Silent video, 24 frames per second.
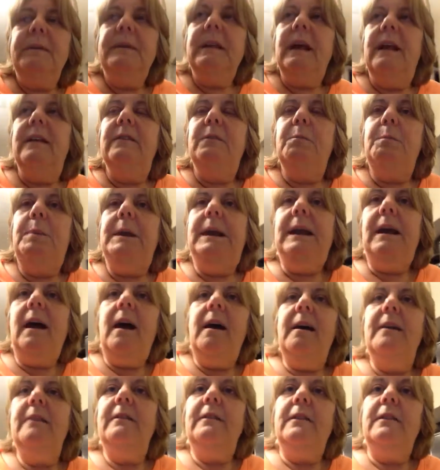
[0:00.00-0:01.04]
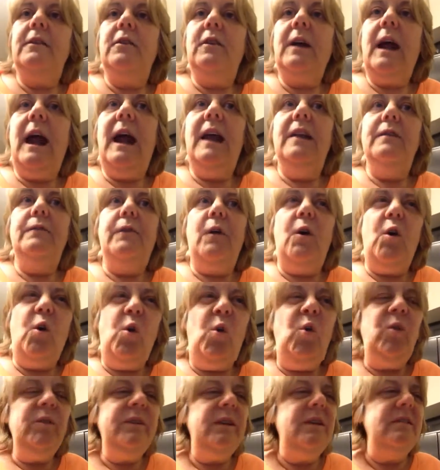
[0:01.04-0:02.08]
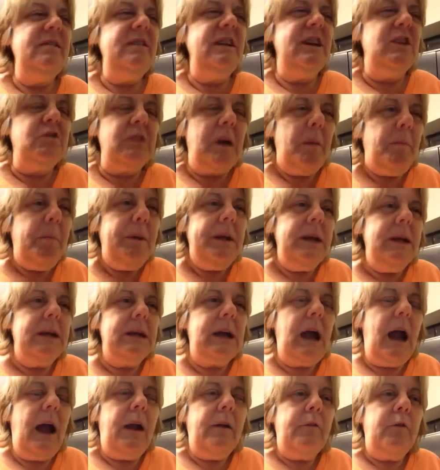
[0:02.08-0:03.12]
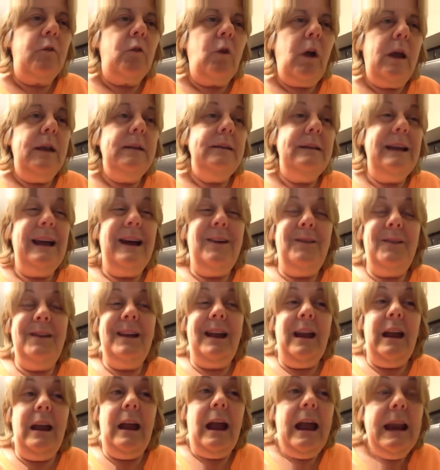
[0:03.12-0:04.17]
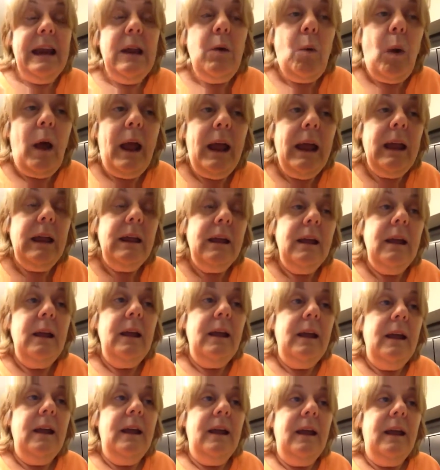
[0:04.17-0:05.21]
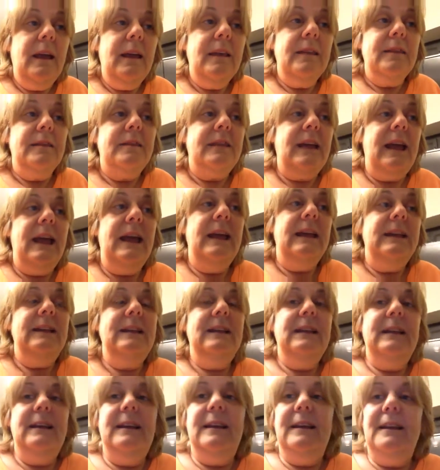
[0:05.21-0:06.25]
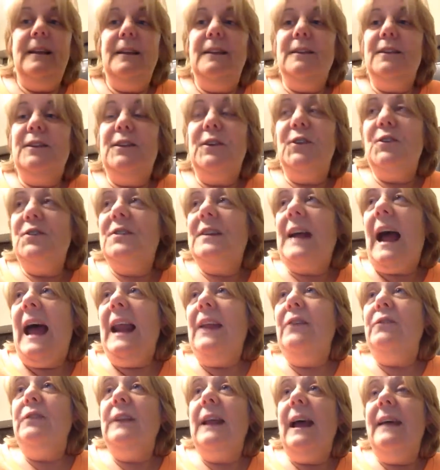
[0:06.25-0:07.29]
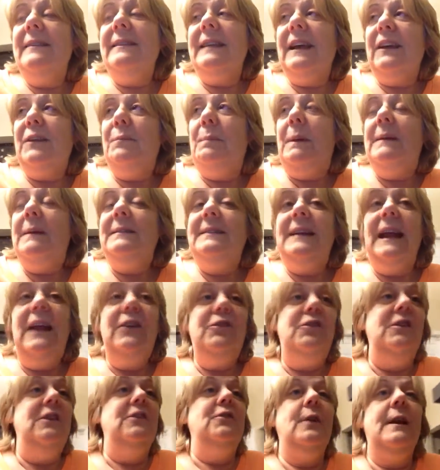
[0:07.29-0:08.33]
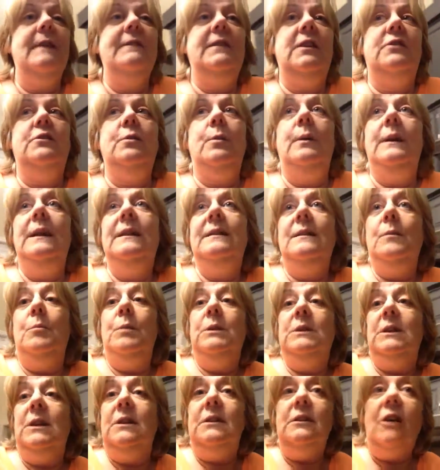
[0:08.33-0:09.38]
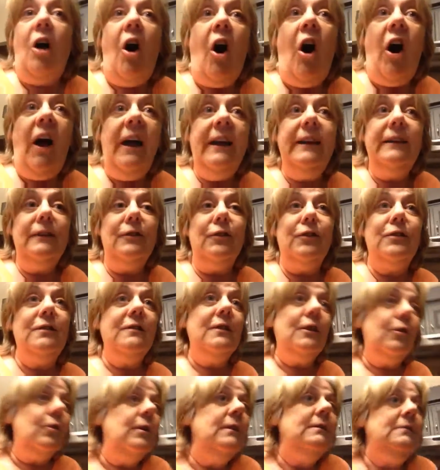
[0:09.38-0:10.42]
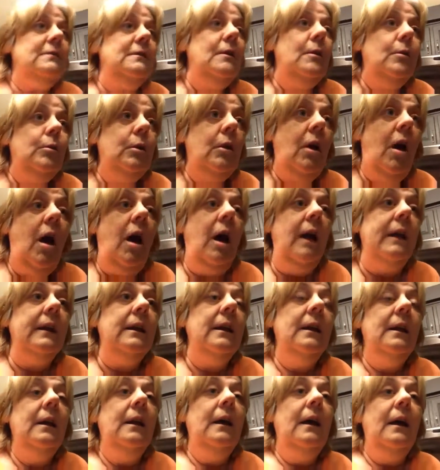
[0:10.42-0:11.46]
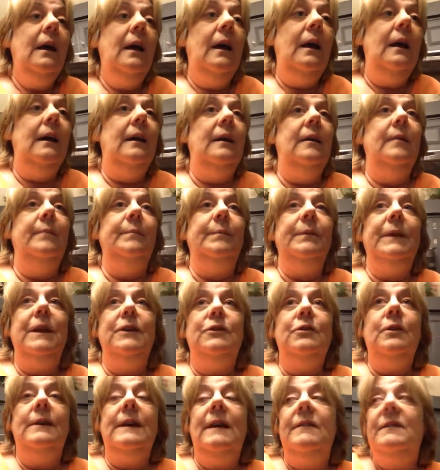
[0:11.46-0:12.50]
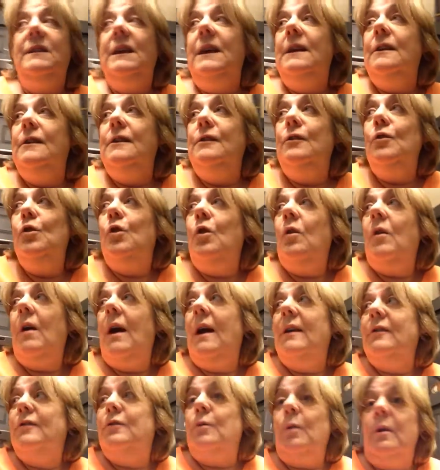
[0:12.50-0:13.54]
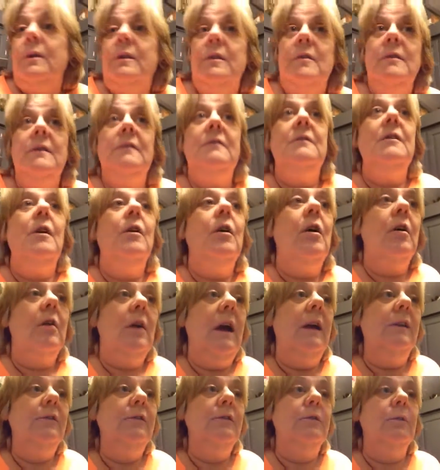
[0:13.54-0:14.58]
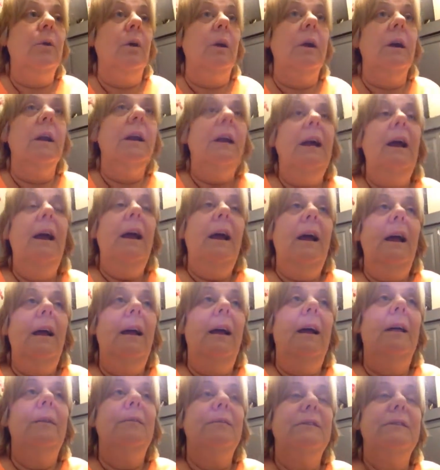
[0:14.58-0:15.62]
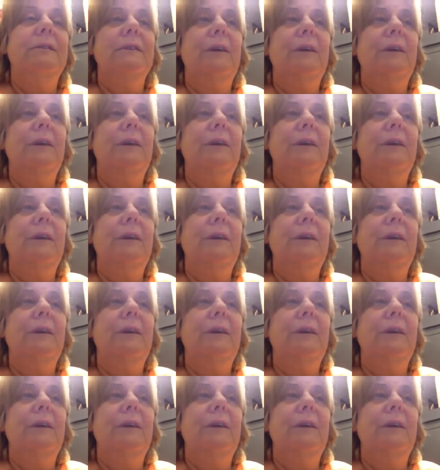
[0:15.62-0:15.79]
sense, because they're kind of old and decrepit and kind of run down anyway, then there's kind of less expectation. You don't have to do anything with the lawn. There is no lawn. You don't have to get a new garage door. There is no garage door. I